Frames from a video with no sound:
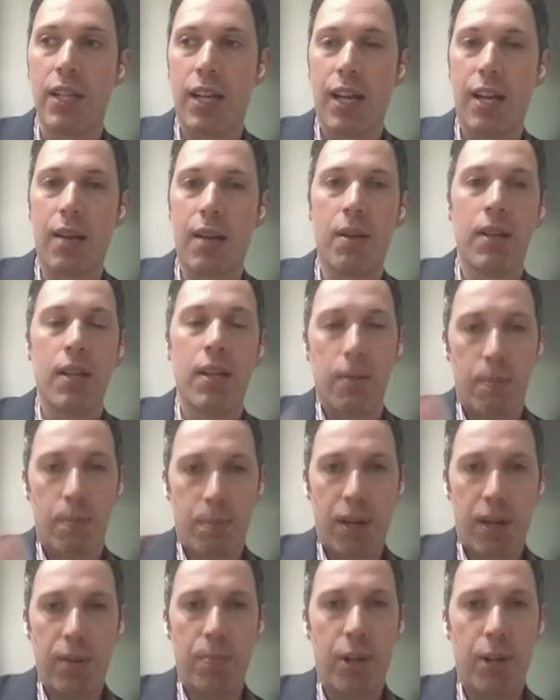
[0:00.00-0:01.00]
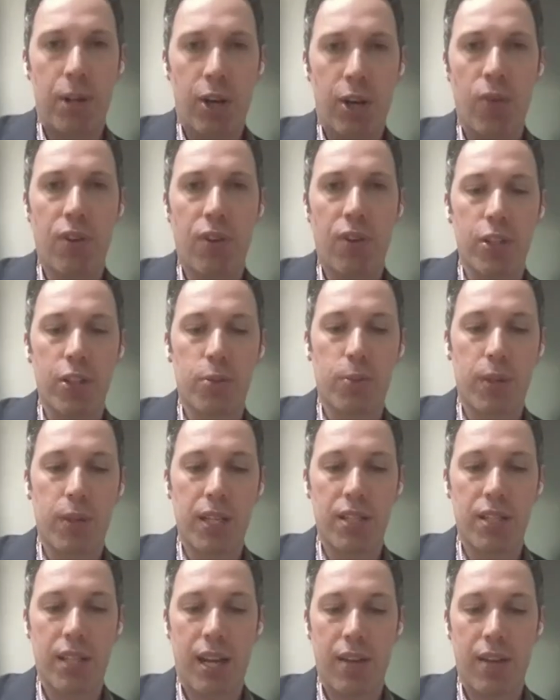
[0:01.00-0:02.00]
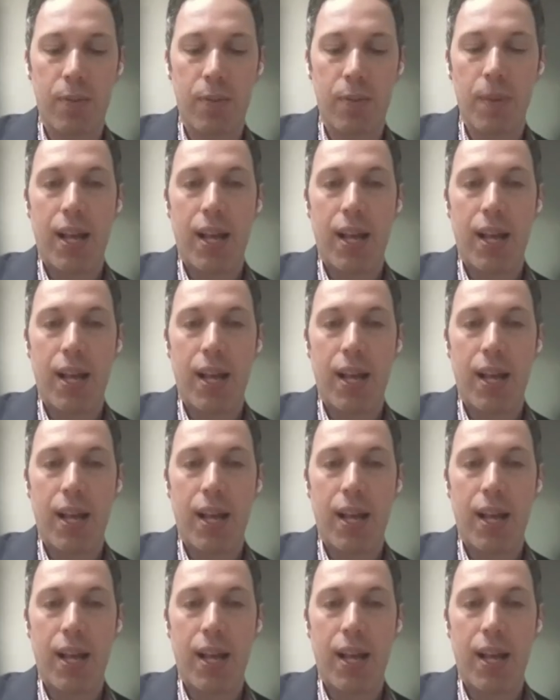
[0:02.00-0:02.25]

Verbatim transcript: uh, but but overall it's pretty safe.